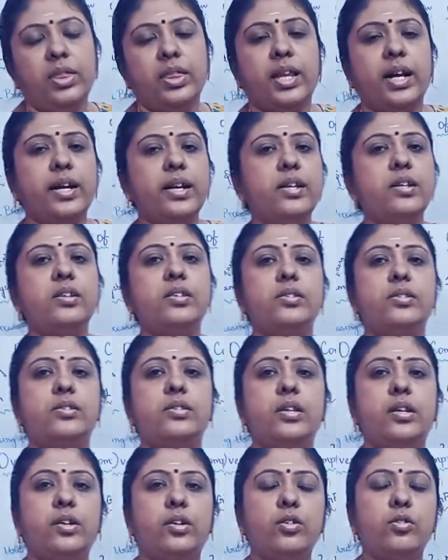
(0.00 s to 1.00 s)
That
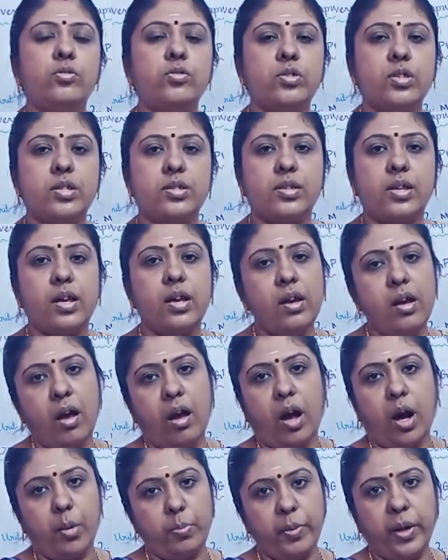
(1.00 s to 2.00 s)
is, it uses a
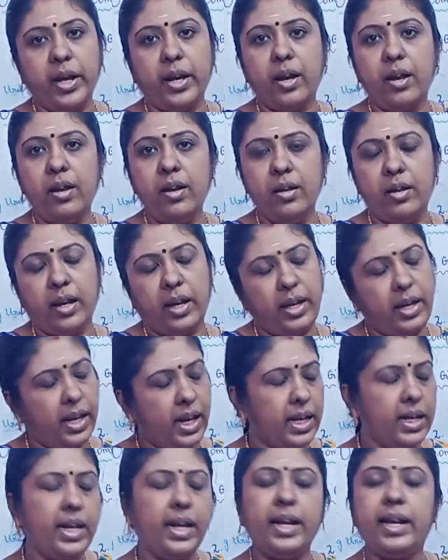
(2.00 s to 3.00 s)
optical
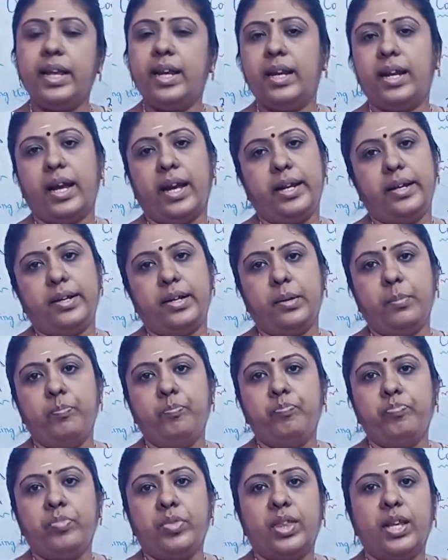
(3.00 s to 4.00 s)
LED light.
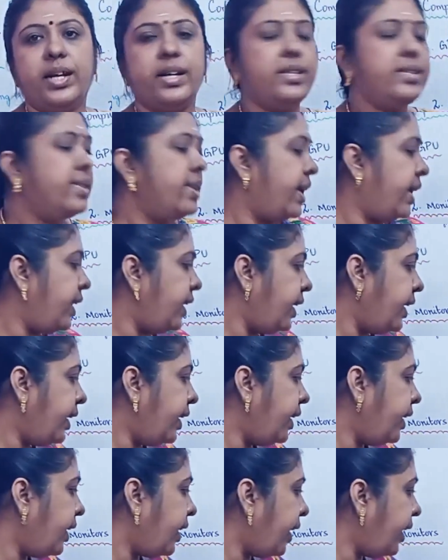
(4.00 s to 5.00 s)
That is
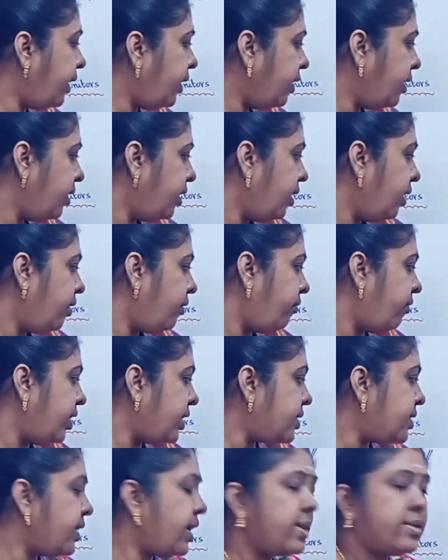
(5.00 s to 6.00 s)
LED light
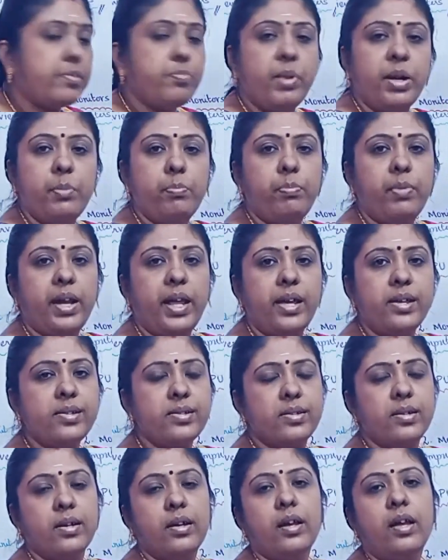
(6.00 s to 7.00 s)
which has been
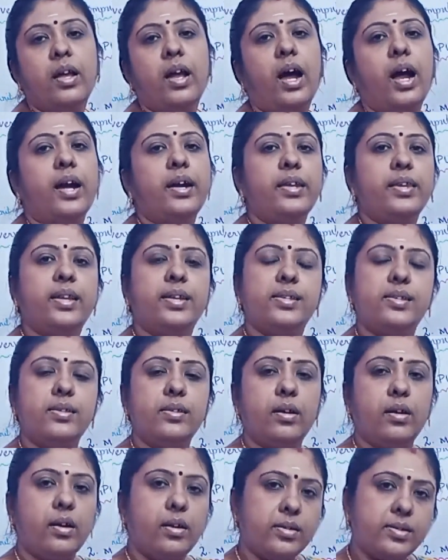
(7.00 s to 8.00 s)
placed and
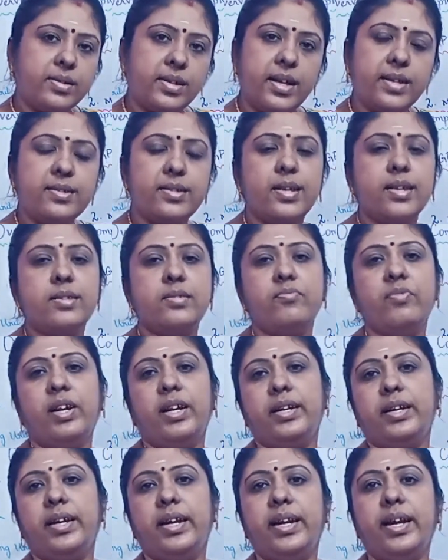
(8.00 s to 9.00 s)
the sensors
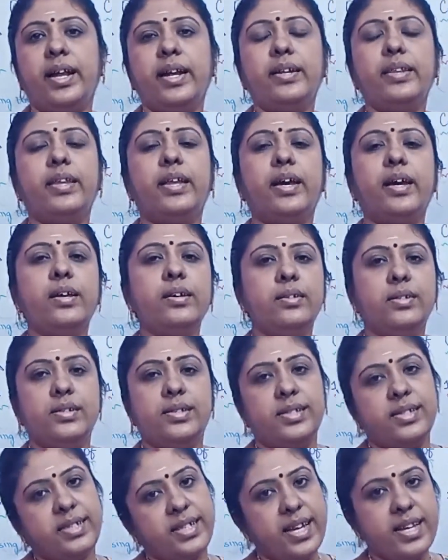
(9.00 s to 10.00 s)
will detect
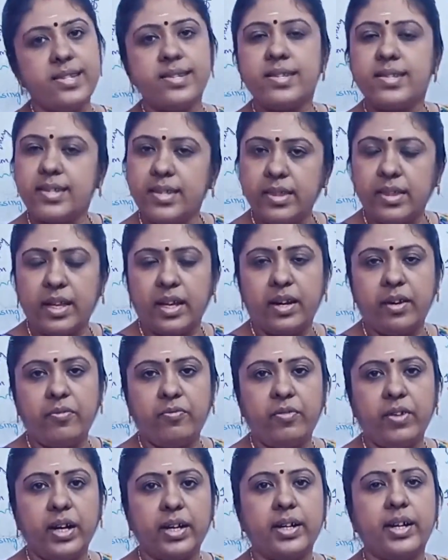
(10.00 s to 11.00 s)
the changes in the
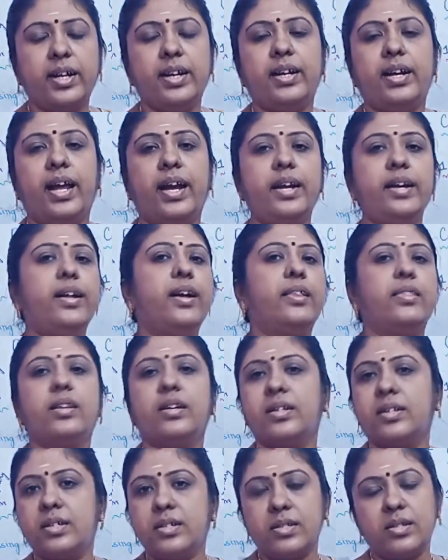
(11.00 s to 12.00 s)
reflected light and
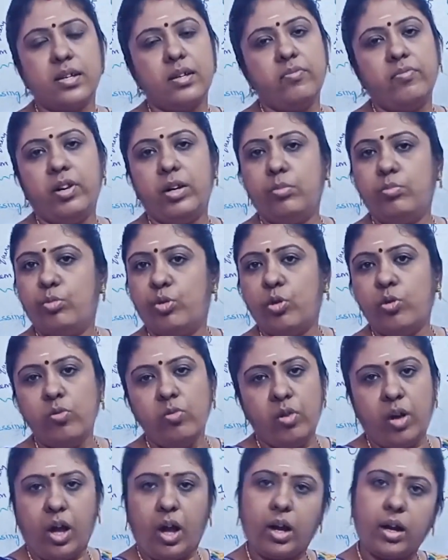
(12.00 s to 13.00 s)
the cursor will
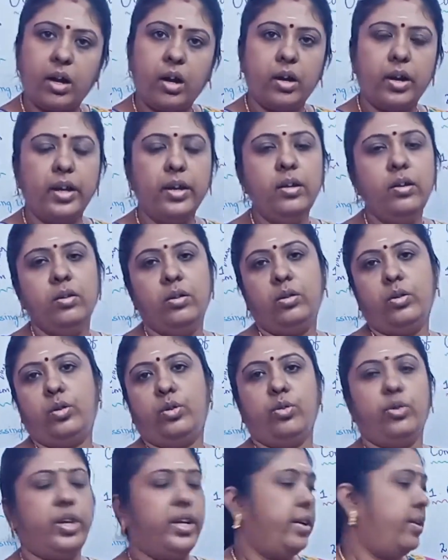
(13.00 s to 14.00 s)
move according
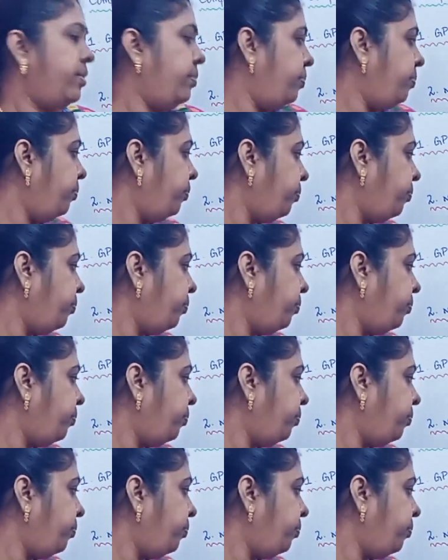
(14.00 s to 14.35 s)
to it.